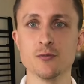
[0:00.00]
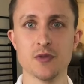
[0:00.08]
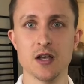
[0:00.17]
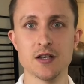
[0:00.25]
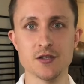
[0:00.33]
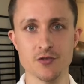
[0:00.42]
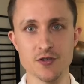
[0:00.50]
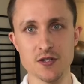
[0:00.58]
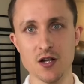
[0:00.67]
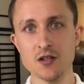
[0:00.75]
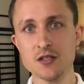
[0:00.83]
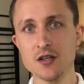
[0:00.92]
As a
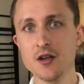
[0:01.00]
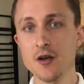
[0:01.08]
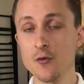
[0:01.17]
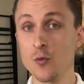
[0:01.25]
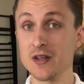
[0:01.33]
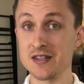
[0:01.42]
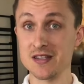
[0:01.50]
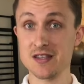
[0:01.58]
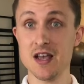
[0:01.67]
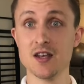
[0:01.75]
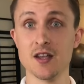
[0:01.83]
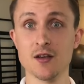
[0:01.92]
result, when
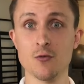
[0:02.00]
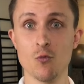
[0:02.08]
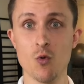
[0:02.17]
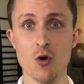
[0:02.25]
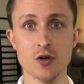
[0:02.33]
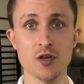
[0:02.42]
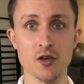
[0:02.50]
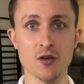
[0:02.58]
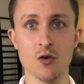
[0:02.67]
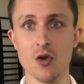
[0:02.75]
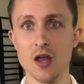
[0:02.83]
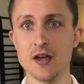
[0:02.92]
standing, walking
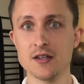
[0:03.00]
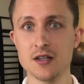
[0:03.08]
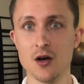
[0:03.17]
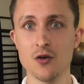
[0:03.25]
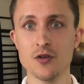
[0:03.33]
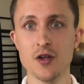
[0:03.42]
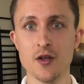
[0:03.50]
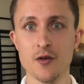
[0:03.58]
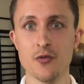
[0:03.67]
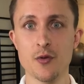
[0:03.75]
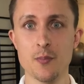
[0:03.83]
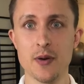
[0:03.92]
or lying down,
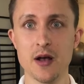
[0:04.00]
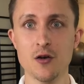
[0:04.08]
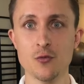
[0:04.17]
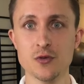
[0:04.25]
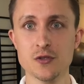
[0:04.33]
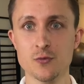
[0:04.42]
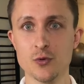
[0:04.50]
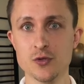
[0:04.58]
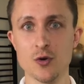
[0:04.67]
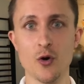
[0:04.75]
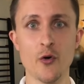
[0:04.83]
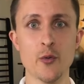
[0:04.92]
the pelvis was
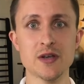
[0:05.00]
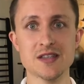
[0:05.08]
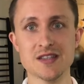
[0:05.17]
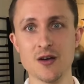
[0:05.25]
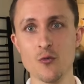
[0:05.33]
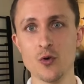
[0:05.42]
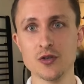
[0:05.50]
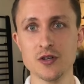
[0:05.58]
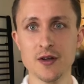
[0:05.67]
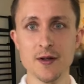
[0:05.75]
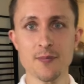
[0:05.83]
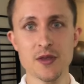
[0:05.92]
always somewhat
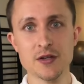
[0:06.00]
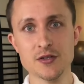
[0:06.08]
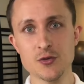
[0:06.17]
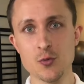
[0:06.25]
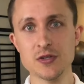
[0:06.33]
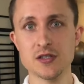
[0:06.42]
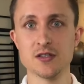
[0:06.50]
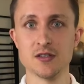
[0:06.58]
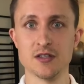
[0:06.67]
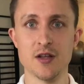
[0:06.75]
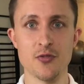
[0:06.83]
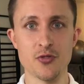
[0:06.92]

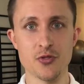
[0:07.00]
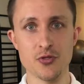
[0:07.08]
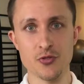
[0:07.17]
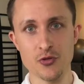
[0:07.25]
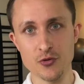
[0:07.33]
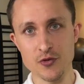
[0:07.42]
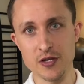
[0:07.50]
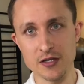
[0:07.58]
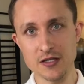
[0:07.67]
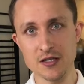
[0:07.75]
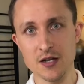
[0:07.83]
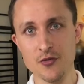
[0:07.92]
twisted, and to the
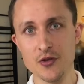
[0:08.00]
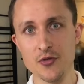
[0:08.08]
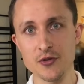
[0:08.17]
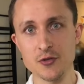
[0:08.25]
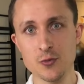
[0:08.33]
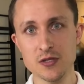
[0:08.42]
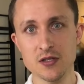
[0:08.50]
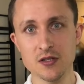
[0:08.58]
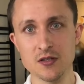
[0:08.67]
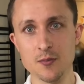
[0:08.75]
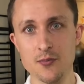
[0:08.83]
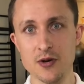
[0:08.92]
extent that the twisting
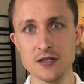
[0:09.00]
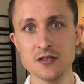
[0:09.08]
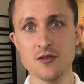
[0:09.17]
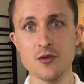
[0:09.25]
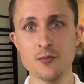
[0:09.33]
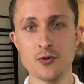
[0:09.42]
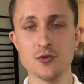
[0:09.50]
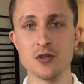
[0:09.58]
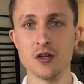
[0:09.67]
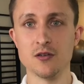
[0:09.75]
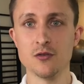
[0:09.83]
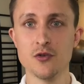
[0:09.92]
depressed the
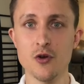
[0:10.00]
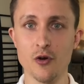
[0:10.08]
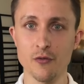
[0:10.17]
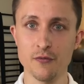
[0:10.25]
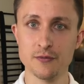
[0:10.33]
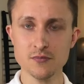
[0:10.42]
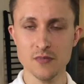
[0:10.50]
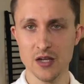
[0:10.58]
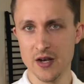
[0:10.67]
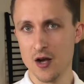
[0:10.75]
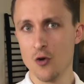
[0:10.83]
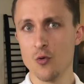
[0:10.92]
pudendal nerve.
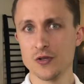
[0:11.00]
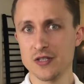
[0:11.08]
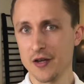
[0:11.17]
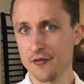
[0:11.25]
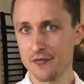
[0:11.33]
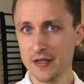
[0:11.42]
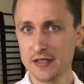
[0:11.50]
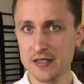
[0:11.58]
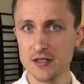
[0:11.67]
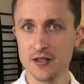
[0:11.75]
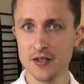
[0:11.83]
And how was that fixed?